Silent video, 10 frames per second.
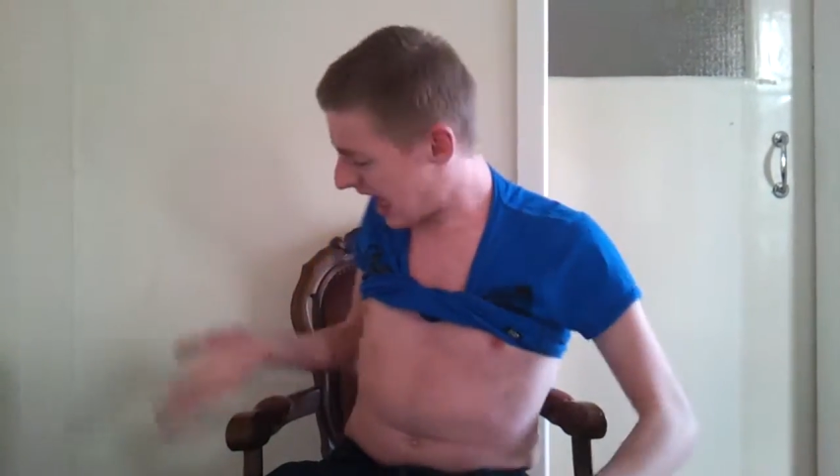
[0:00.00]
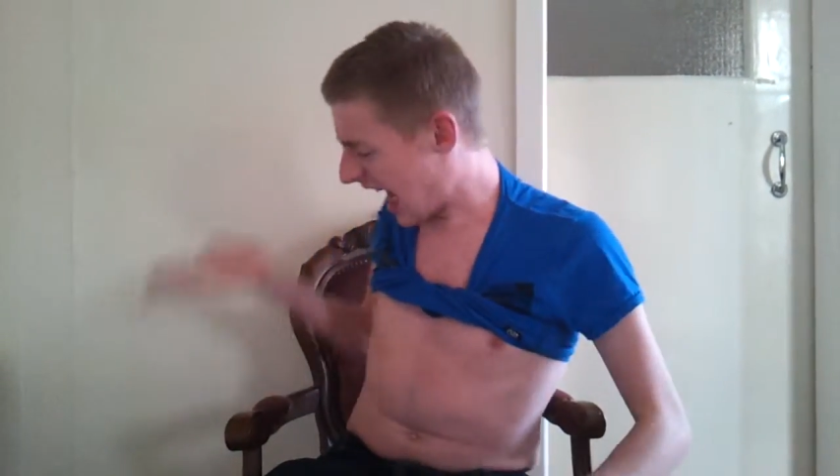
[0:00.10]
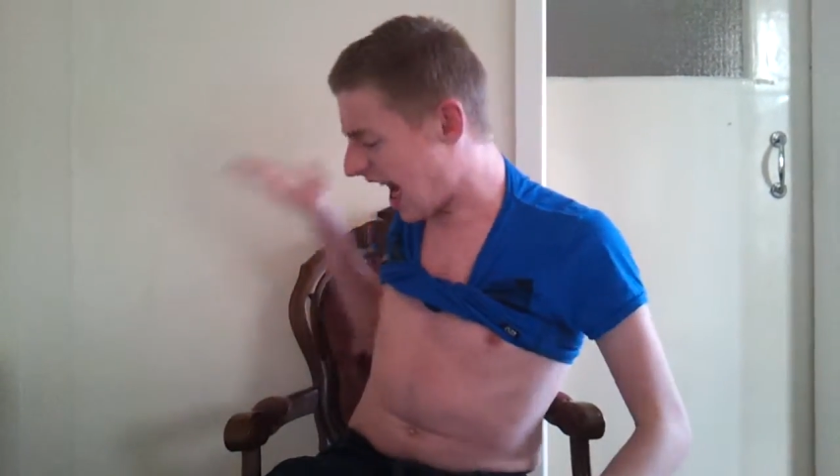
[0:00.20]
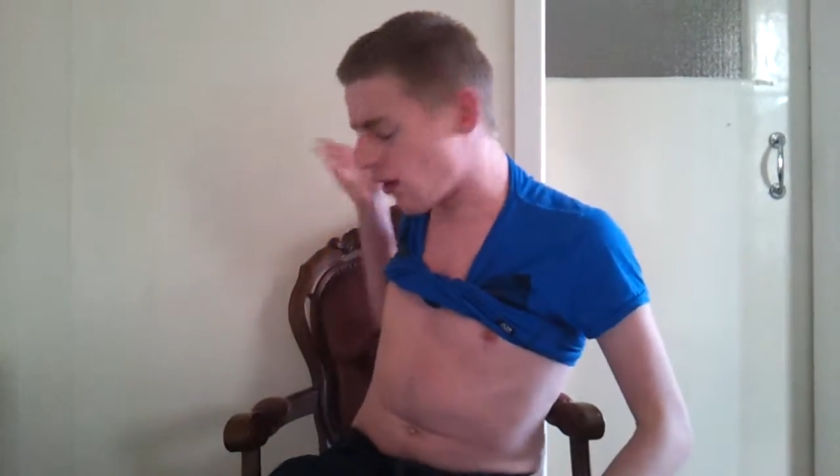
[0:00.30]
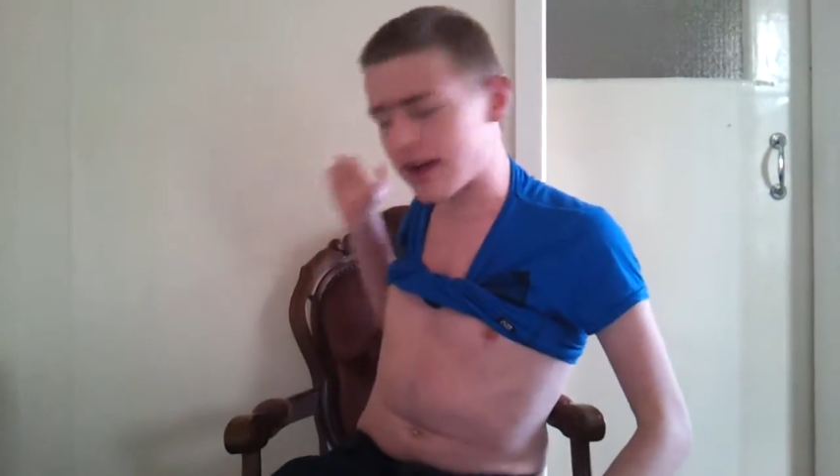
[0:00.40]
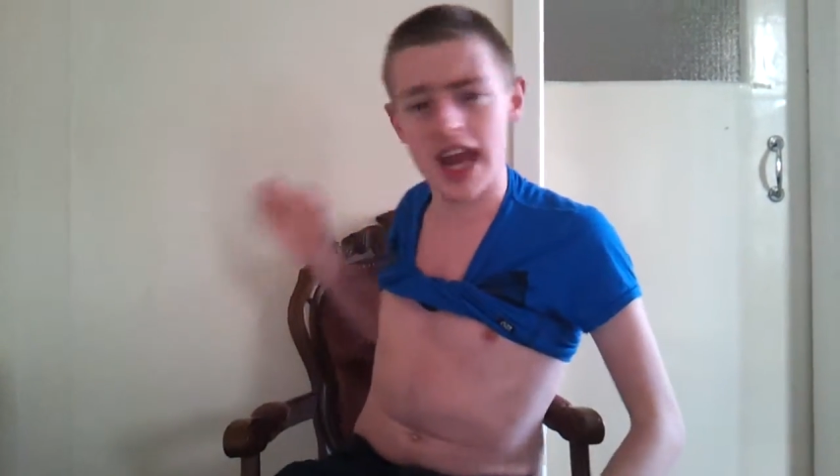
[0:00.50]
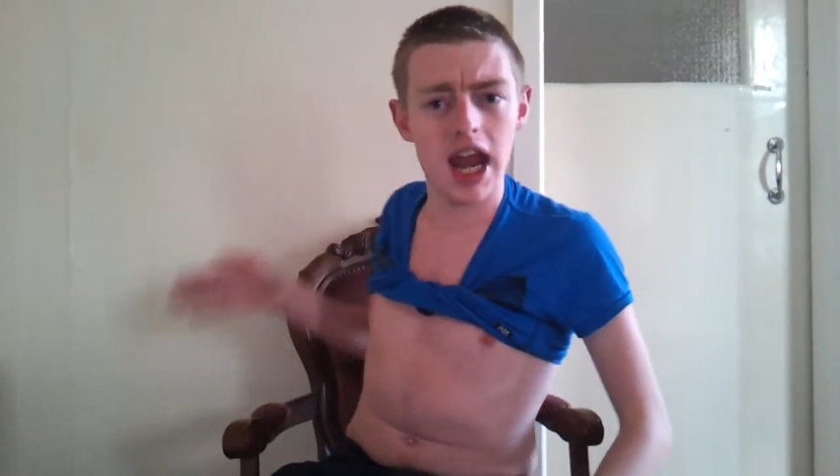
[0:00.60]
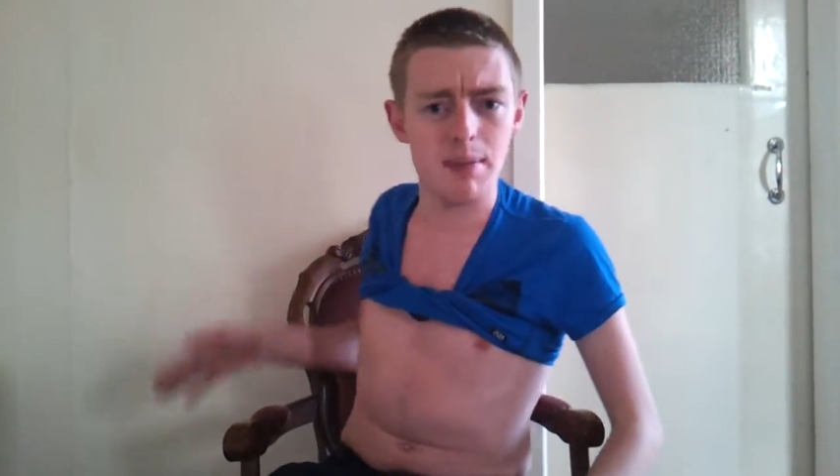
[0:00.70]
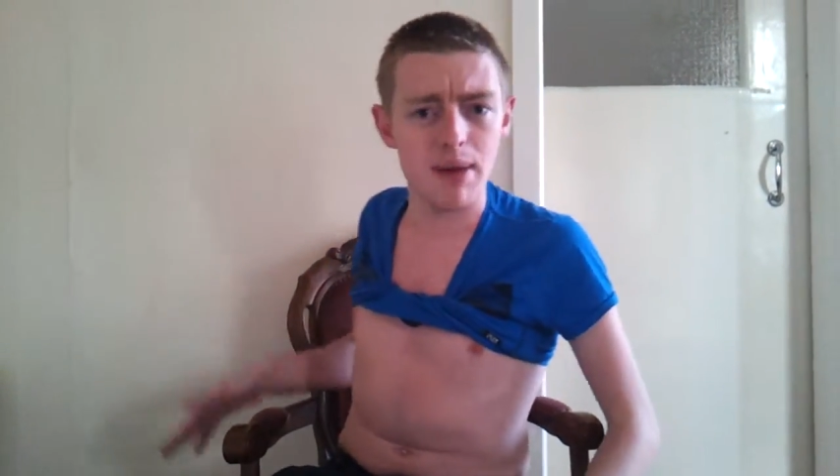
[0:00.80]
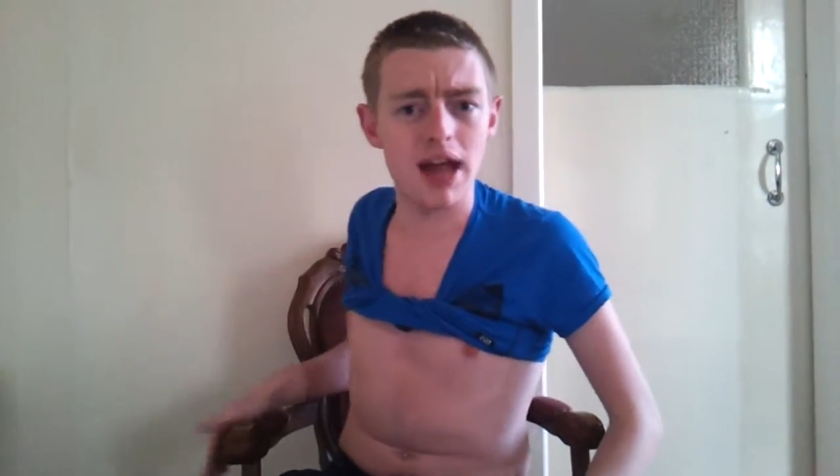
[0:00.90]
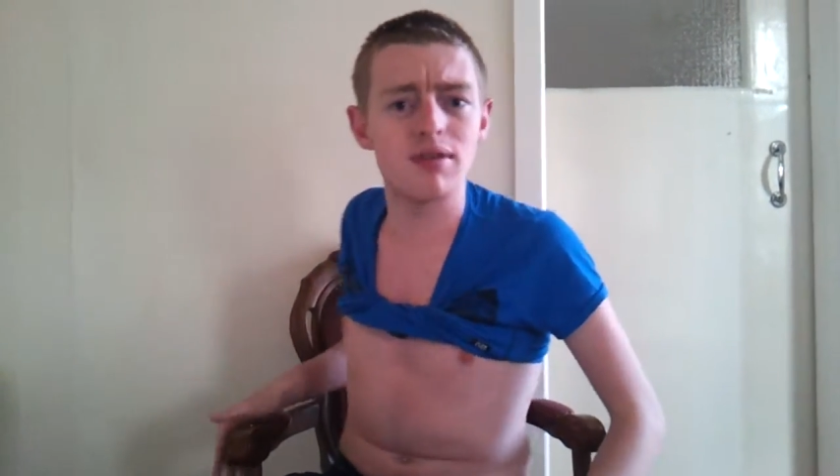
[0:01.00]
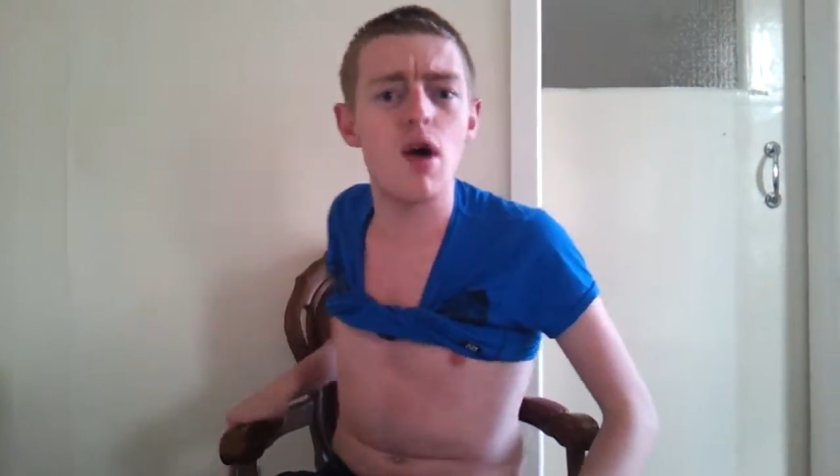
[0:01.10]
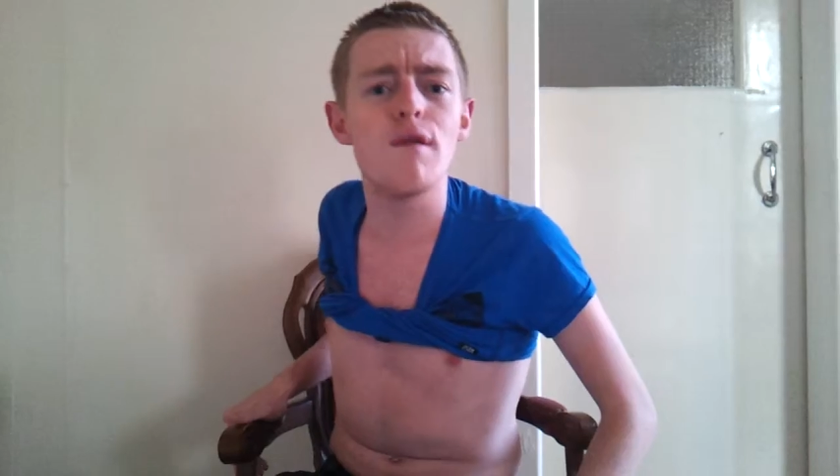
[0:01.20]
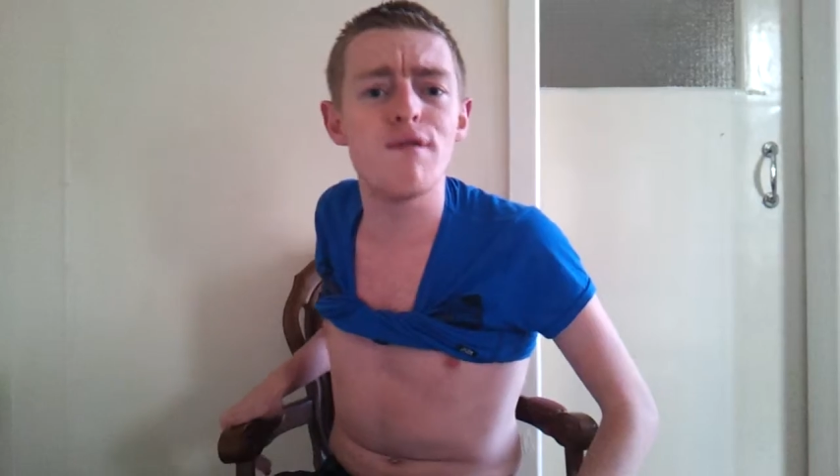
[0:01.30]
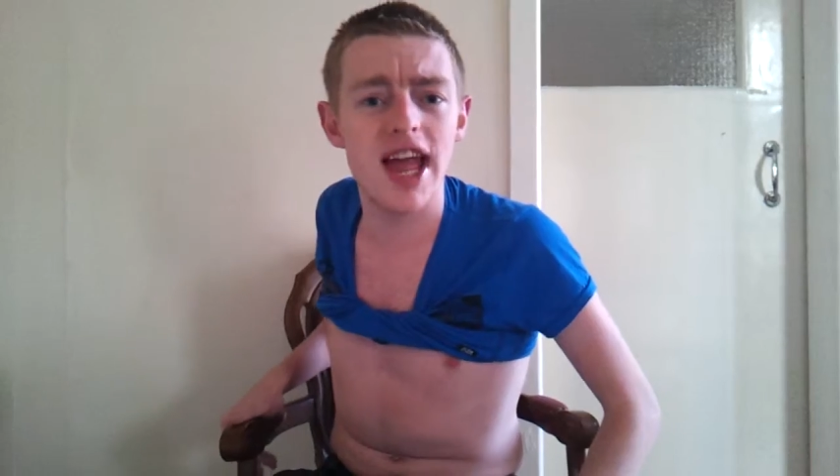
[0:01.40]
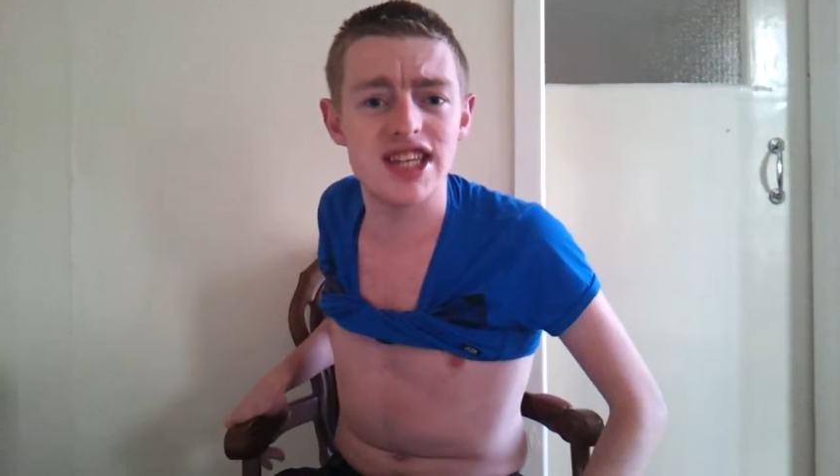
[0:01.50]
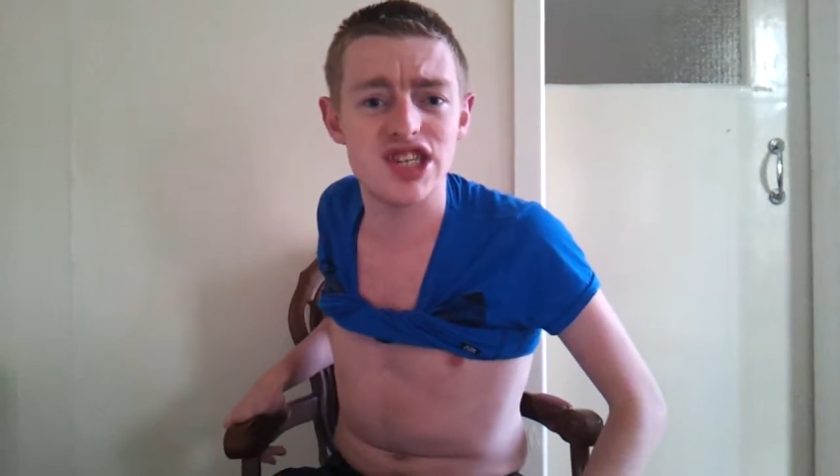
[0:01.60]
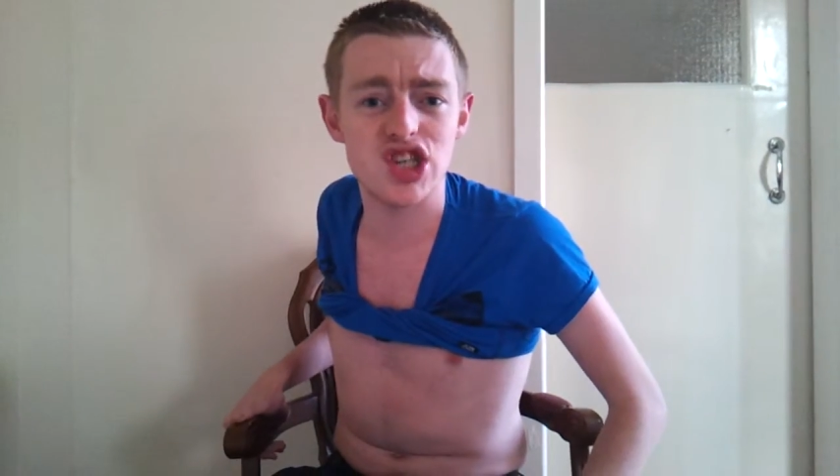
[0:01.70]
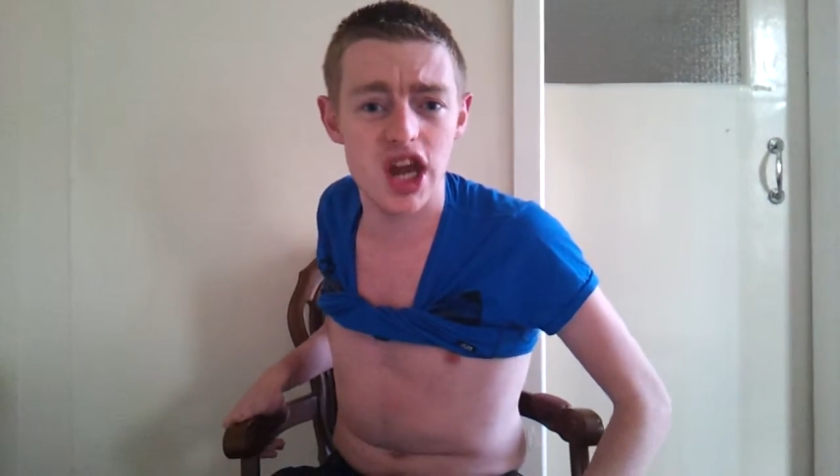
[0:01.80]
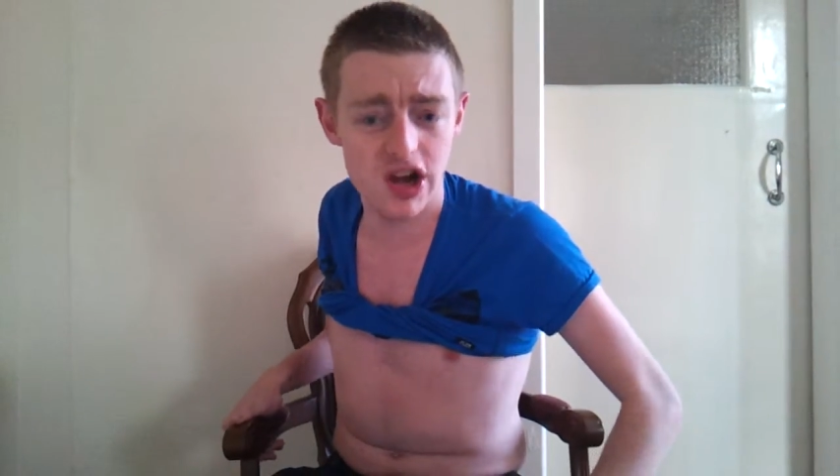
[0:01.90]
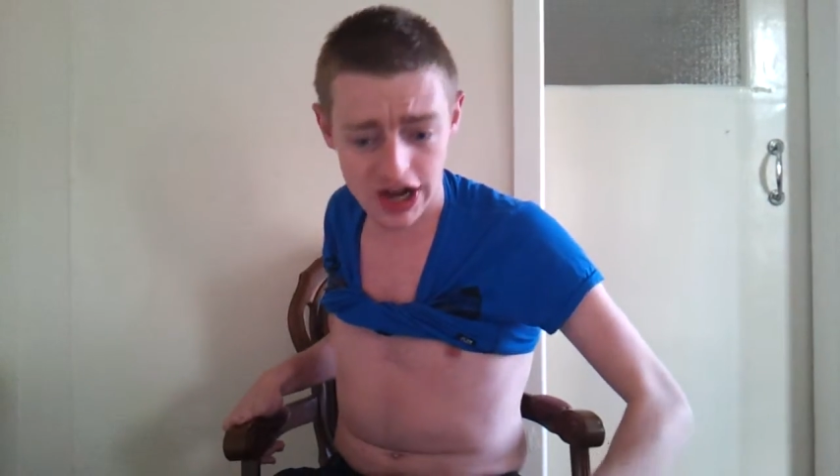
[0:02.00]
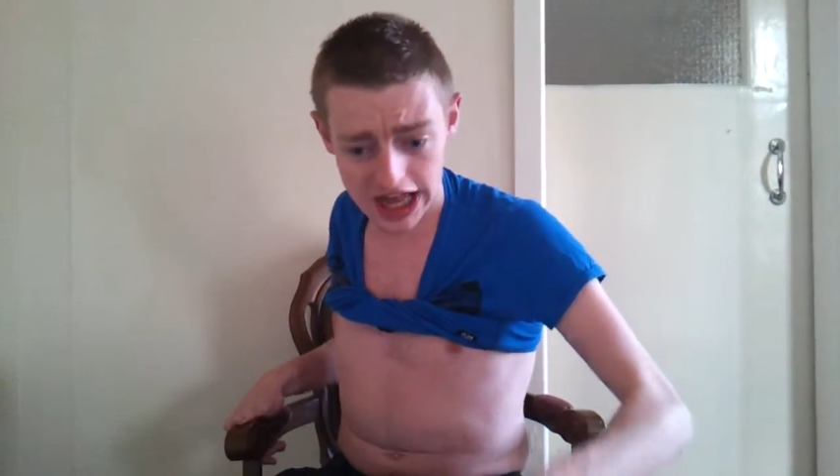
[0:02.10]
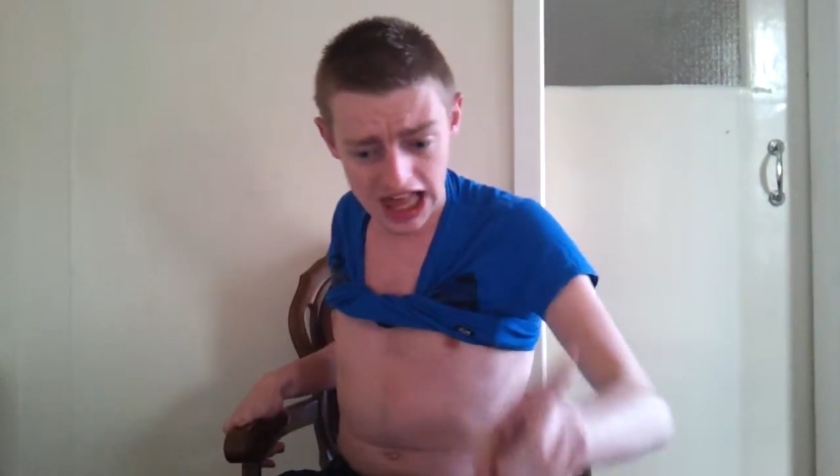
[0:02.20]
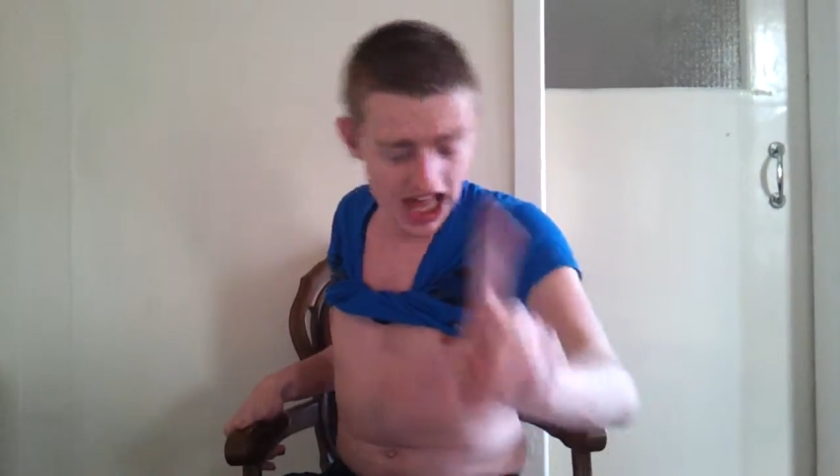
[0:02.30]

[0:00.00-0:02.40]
I don't care about no fancy chair.